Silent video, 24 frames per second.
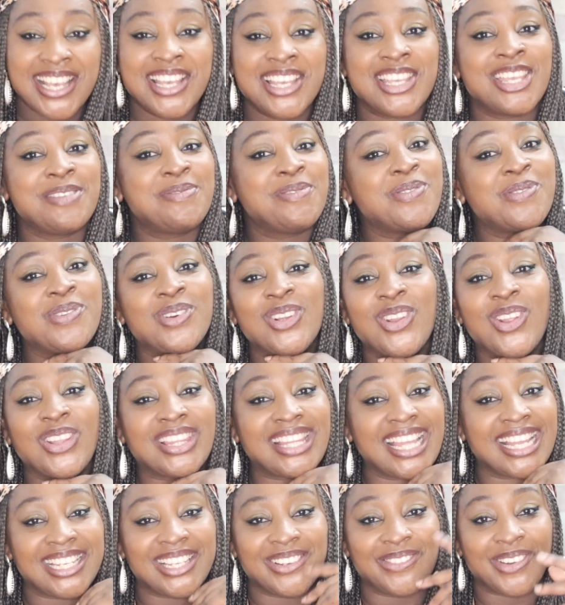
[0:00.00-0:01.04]
You will not
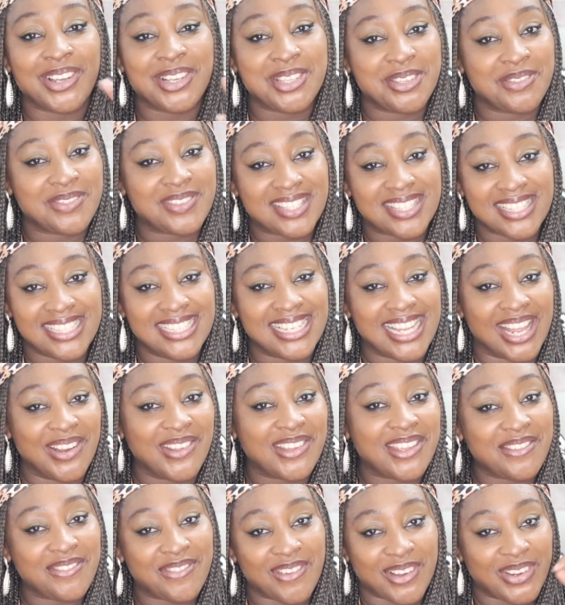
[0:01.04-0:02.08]
take the one you've seen. You're
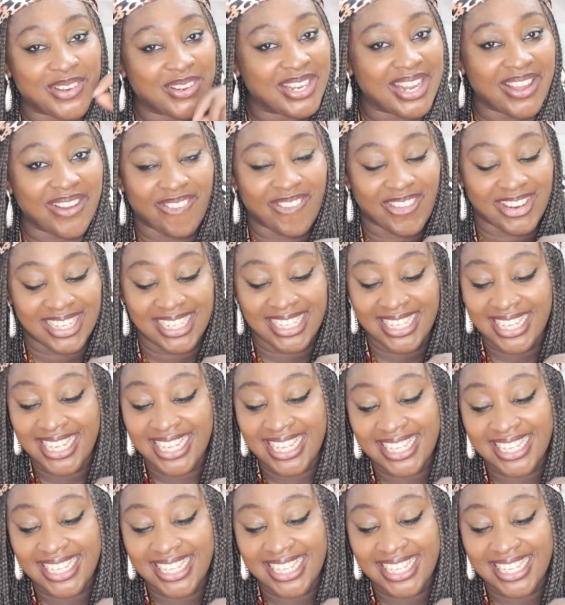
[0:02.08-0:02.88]
looking for another one.